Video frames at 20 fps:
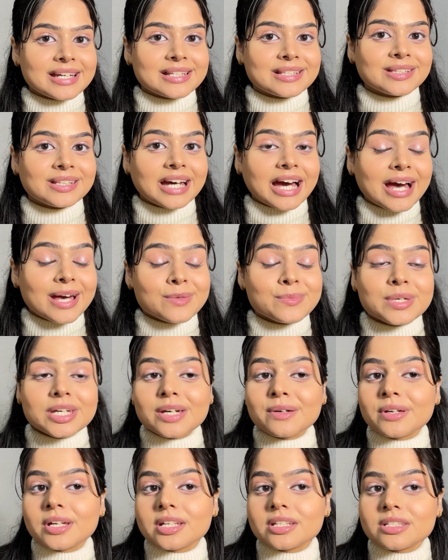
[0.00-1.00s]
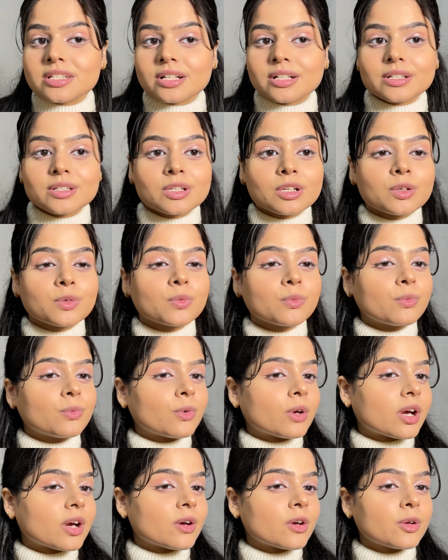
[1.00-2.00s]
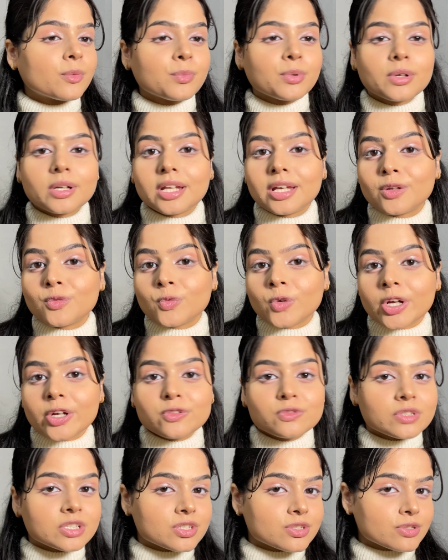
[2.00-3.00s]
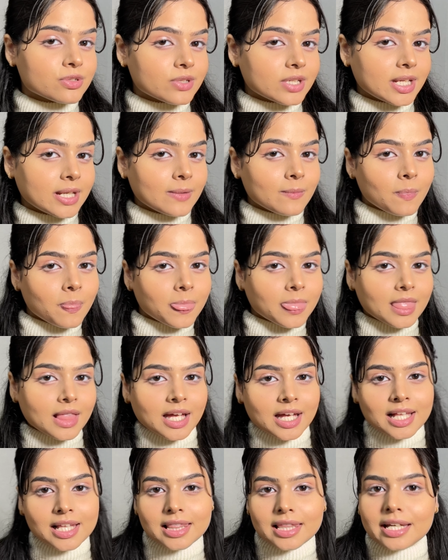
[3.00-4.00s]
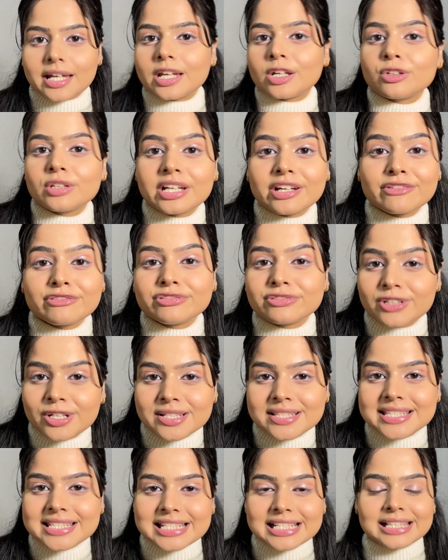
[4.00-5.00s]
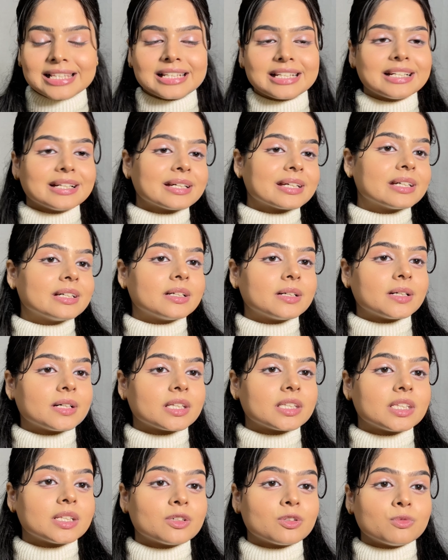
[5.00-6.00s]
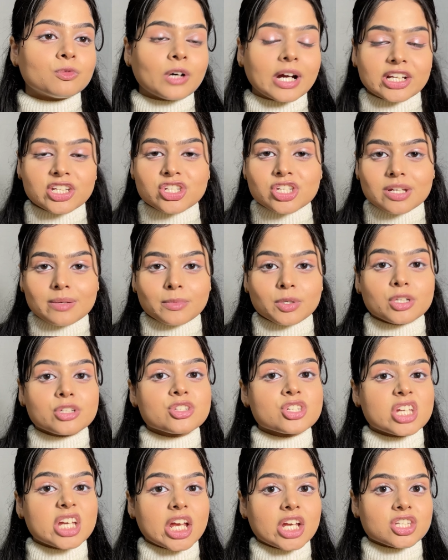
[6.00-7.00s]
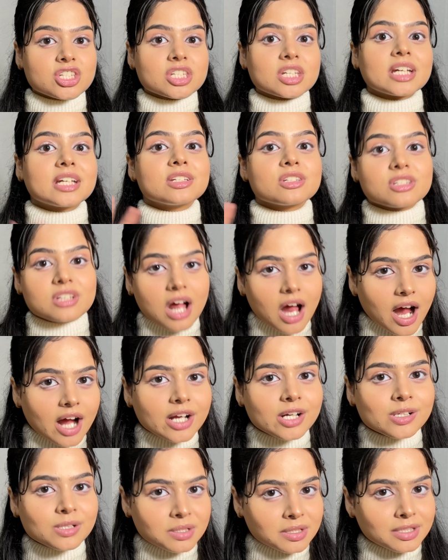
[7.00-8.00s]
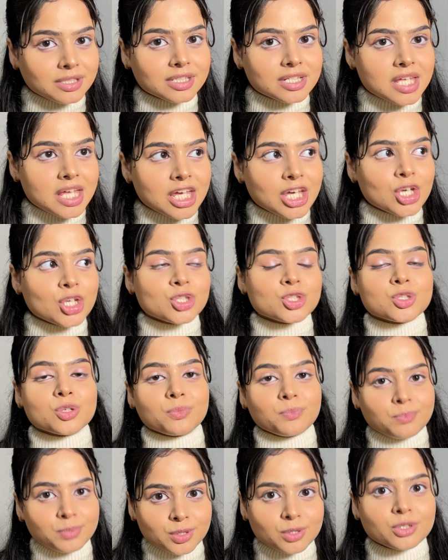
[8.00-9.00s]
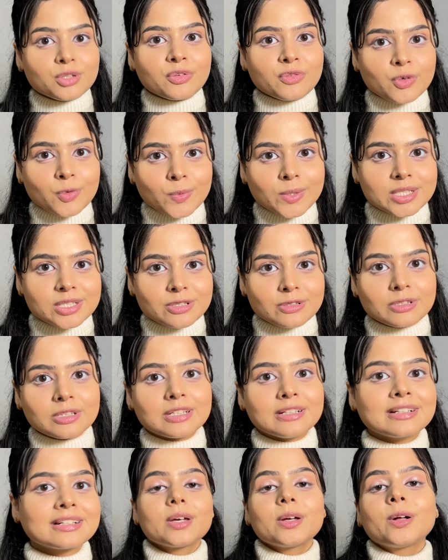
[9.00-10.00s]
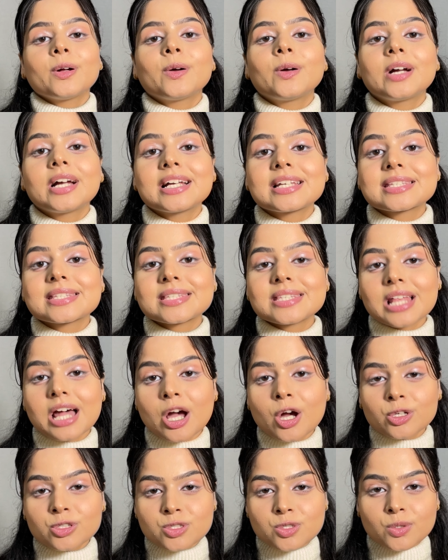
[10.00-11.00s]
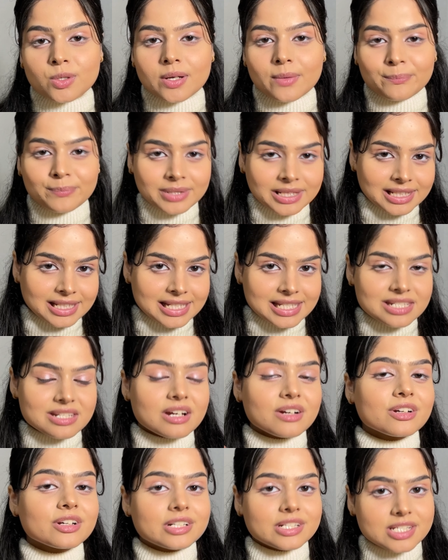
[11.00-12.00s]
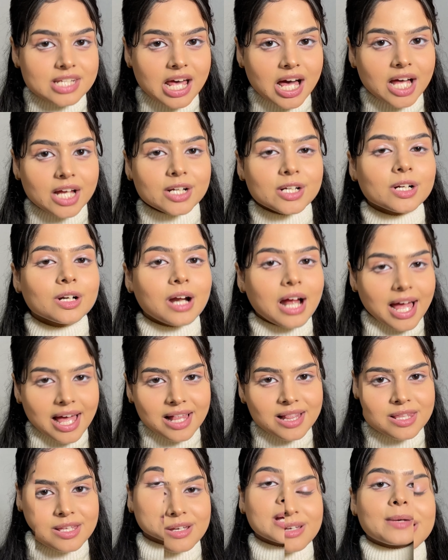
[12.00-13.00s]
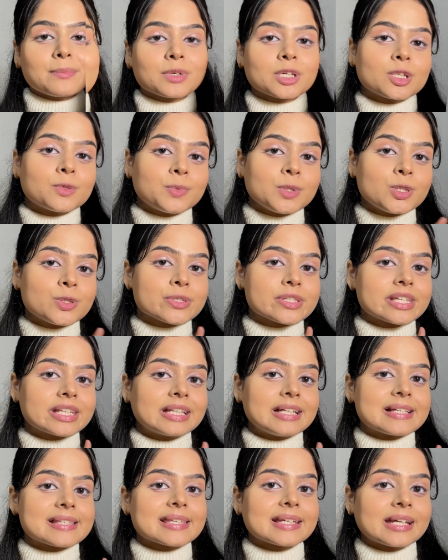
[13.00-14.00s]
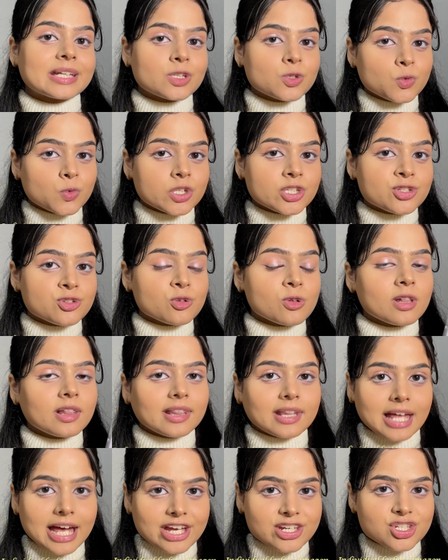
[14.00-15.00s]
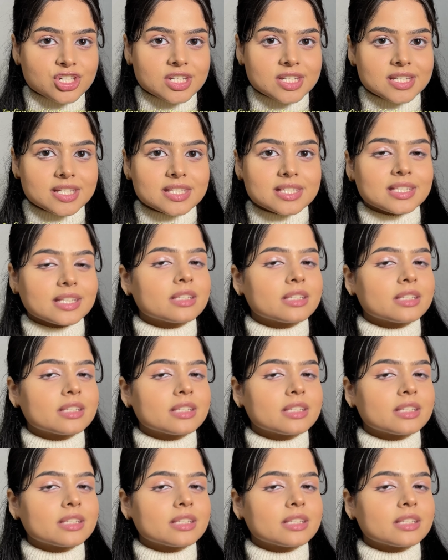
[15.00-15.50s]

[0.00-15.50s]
The eye makeup has turned out very pretty and very wintry. Kind of like a frosty look. The white shimmer changed the entire look to a beautiful winter look. Guys, now to complete our entire eye look, I'm going to be using these individual lashes.